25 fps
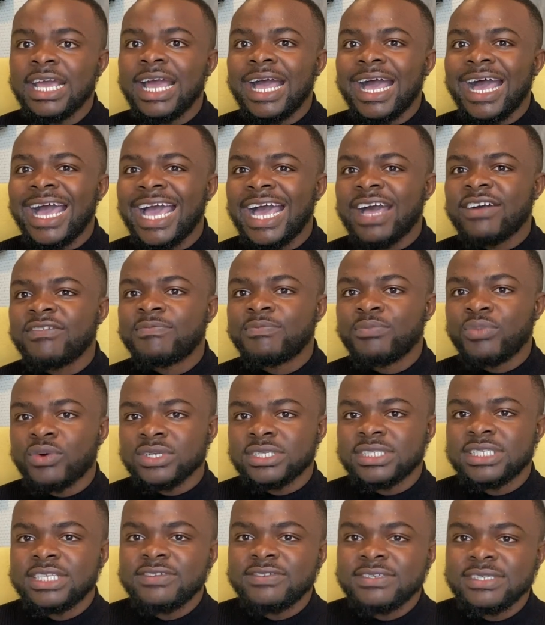I have
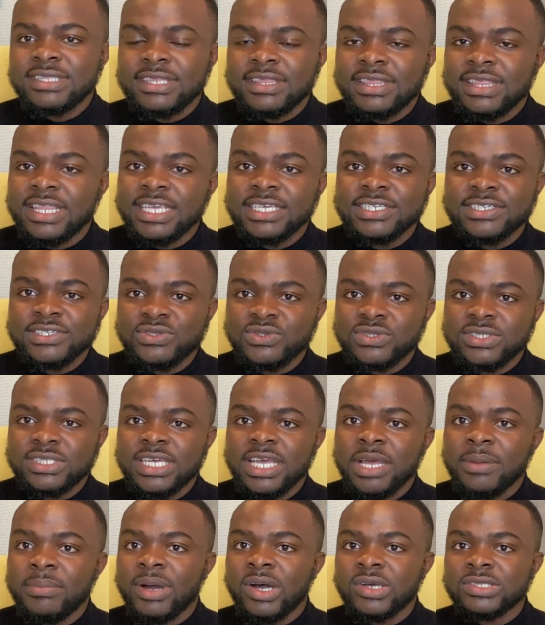positive things to say
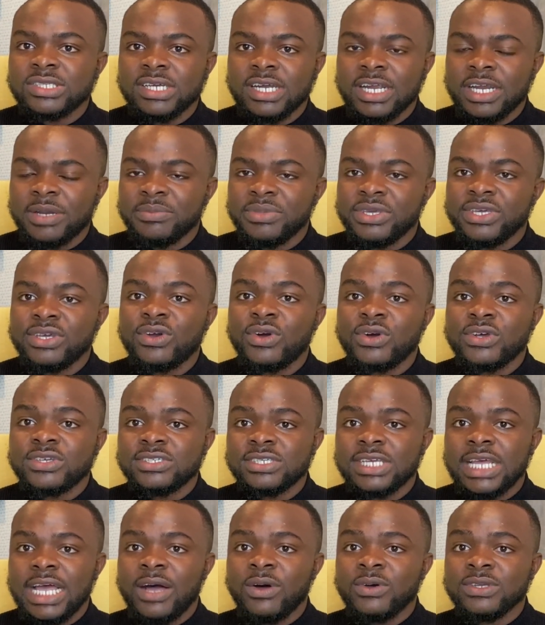about her because
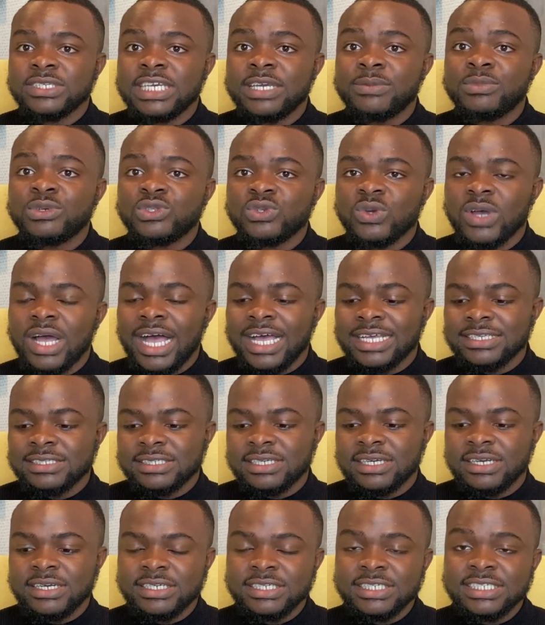I was able to ask
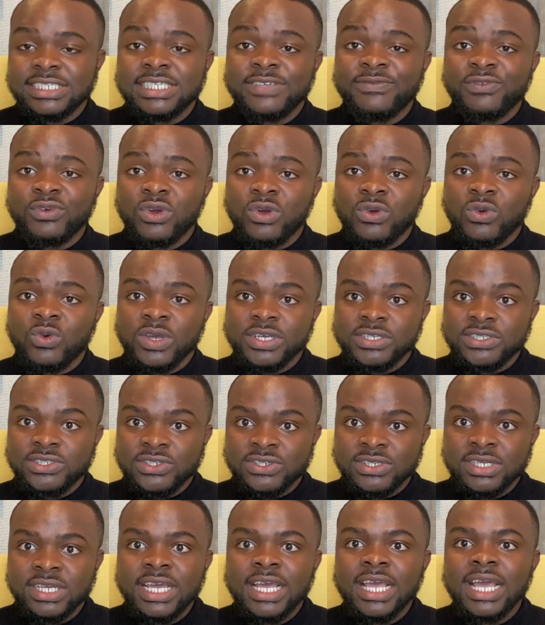her this difficult
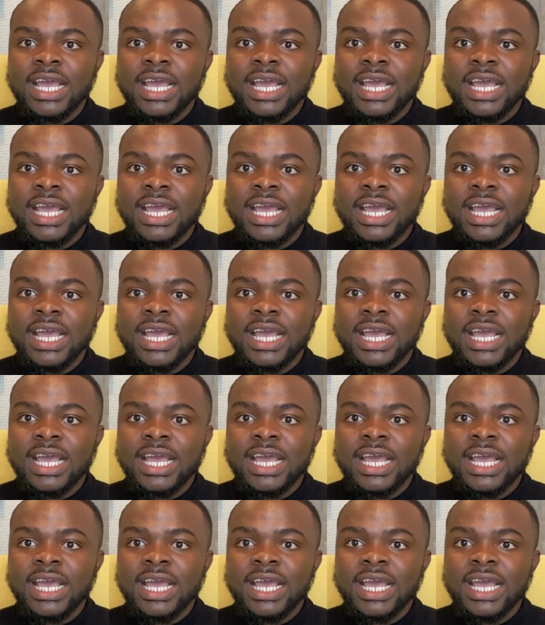question,